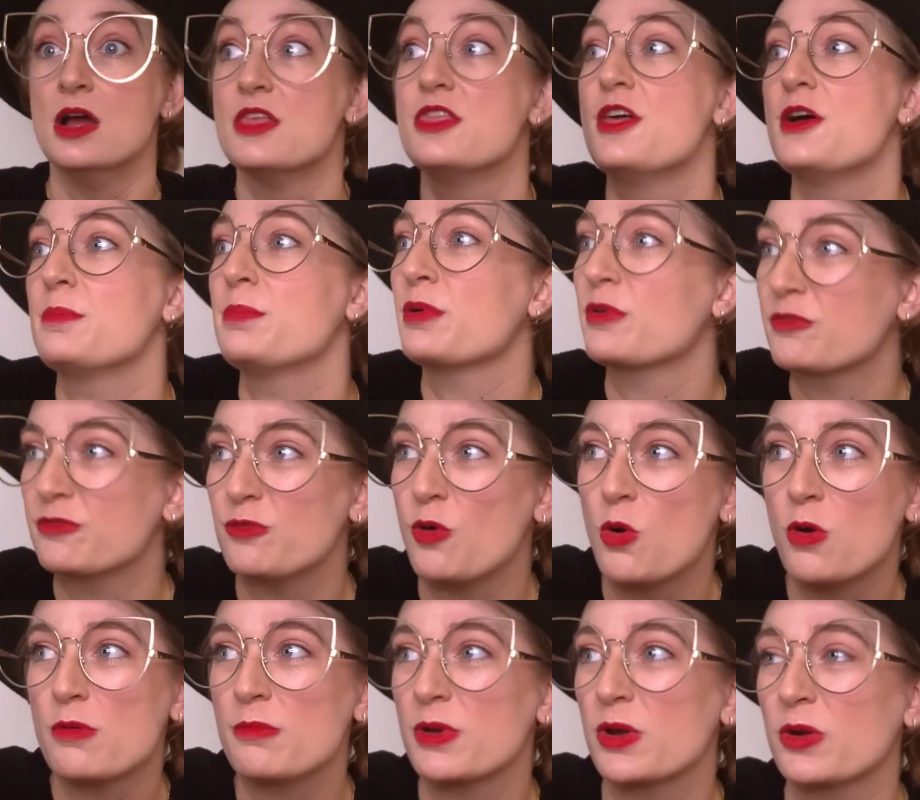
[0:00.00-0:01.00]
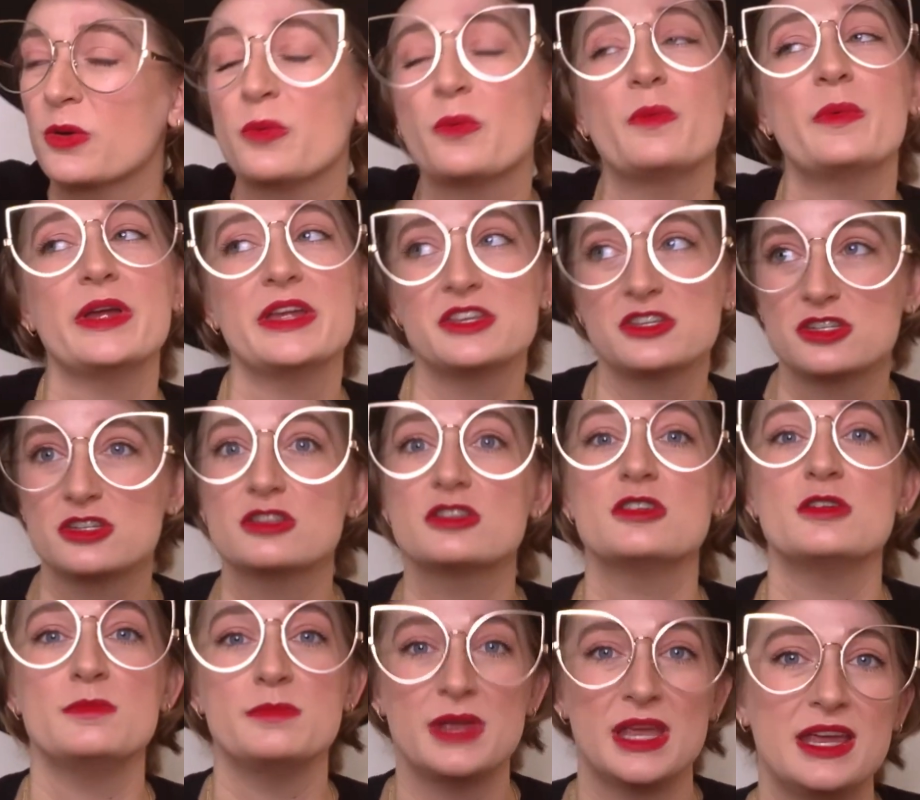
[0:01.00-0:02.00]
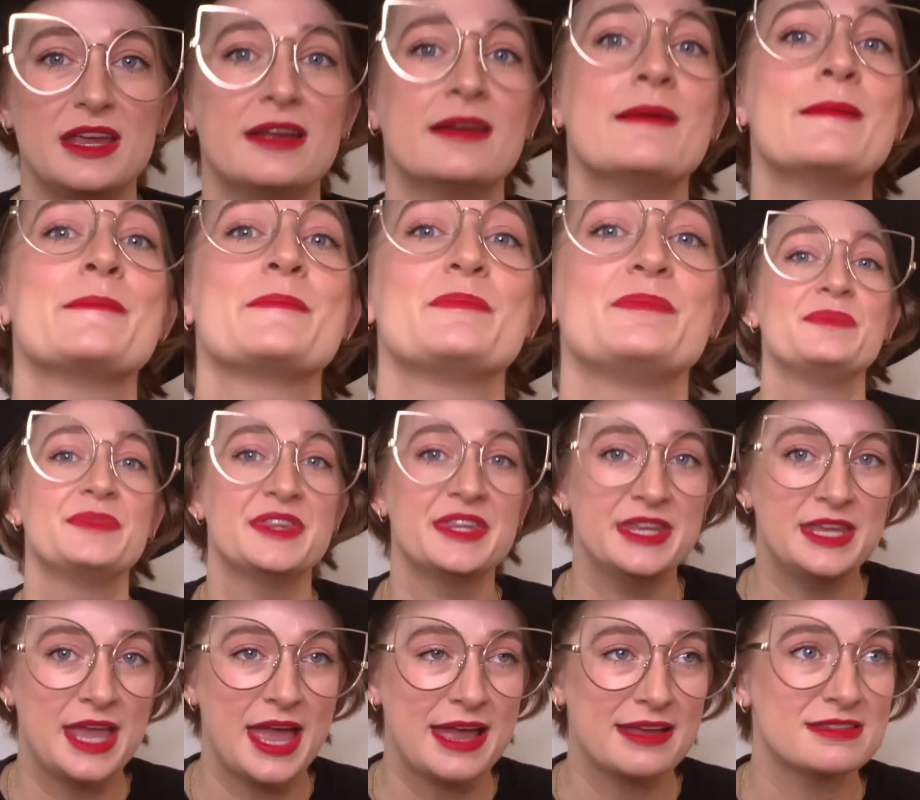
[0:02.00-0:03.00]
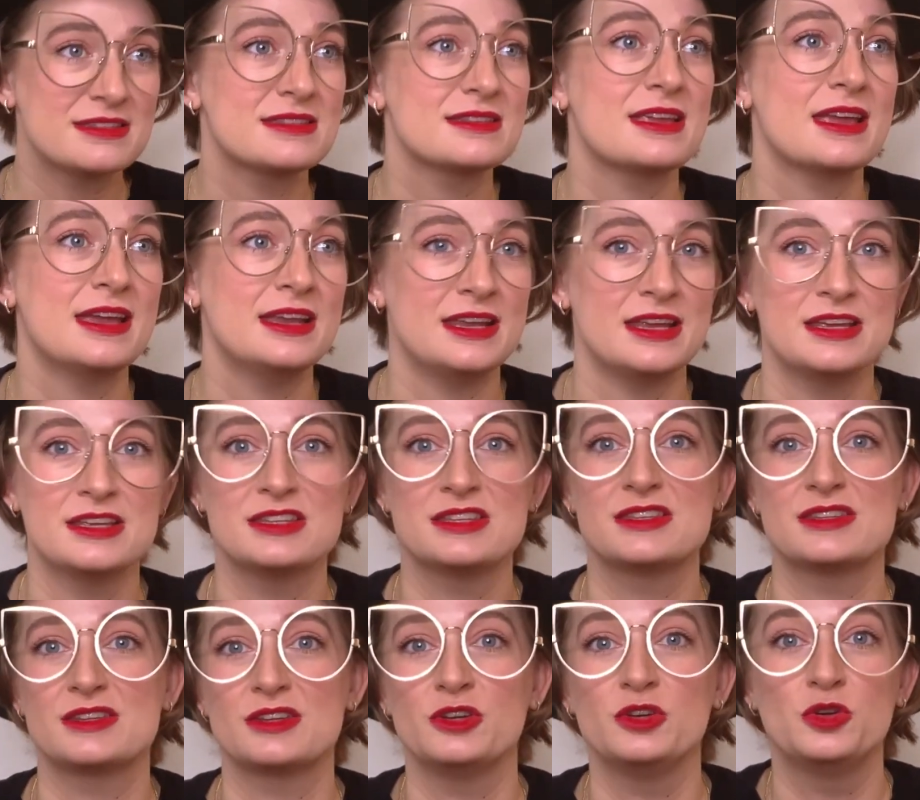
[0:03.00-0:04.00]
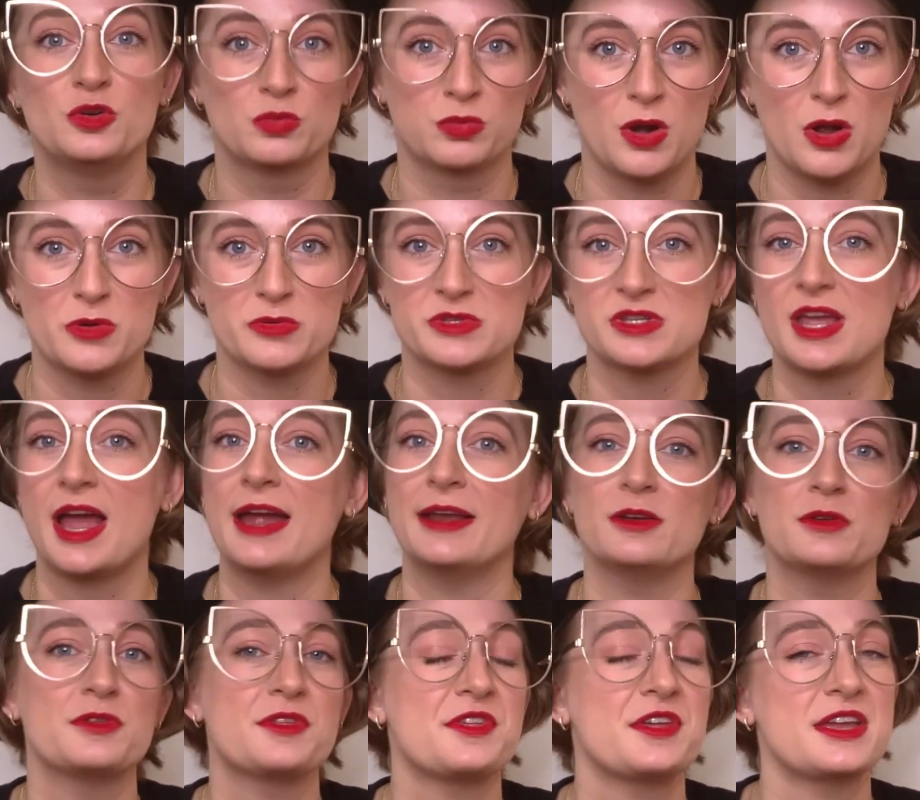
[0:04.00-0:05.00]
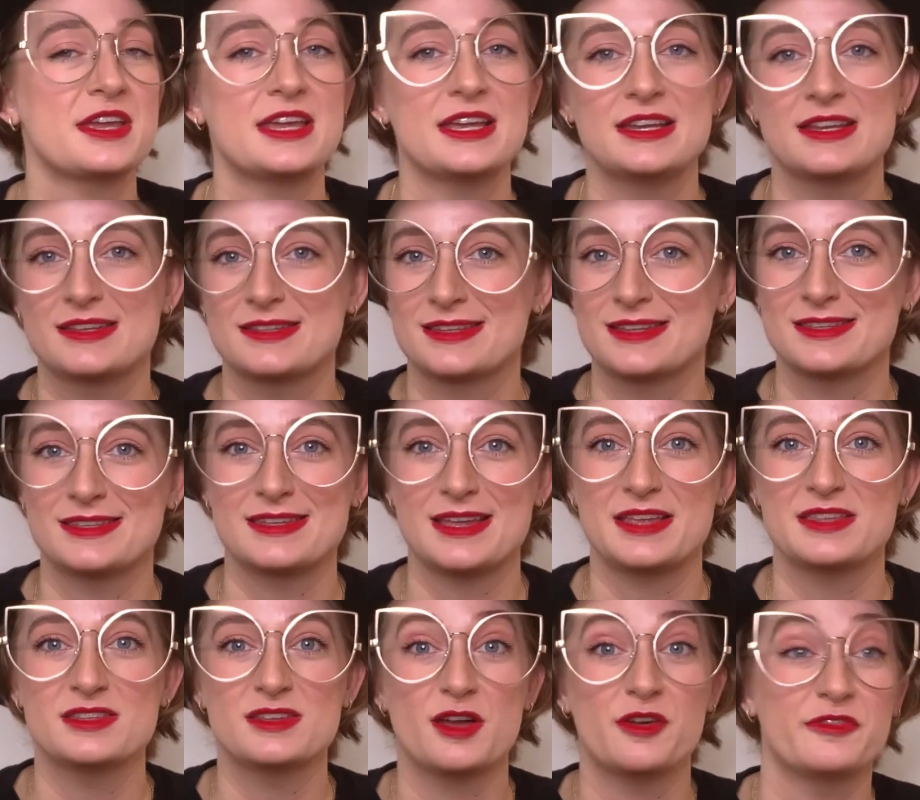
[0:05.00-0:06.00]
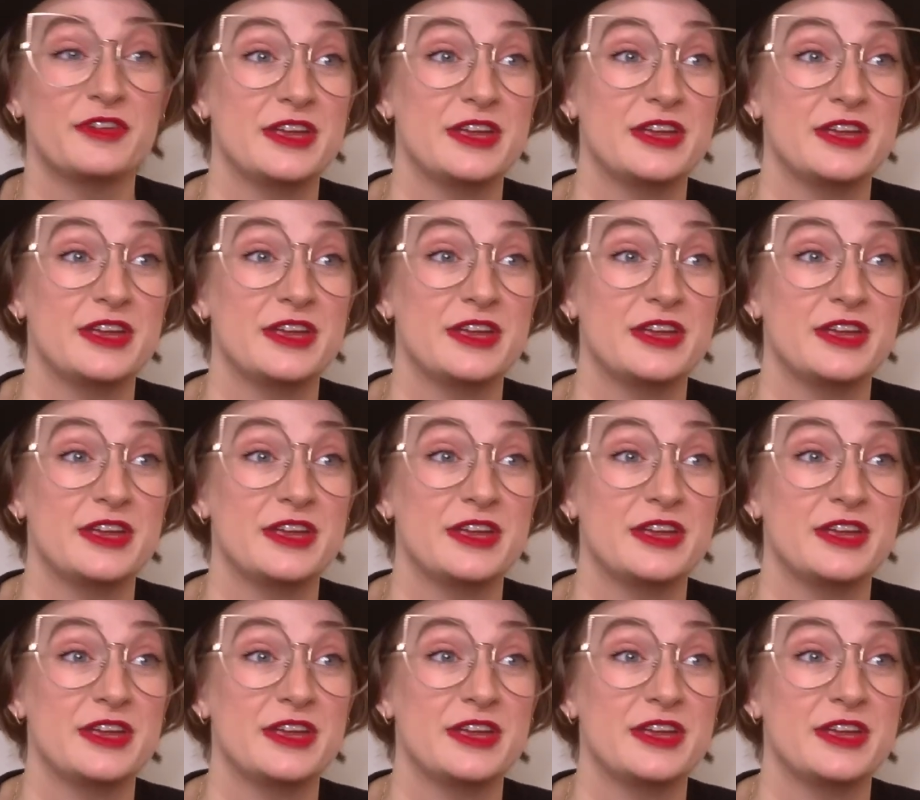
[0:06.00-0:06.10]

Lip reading: the performer, which to me, yes, it is gross. I don't think it is a sense of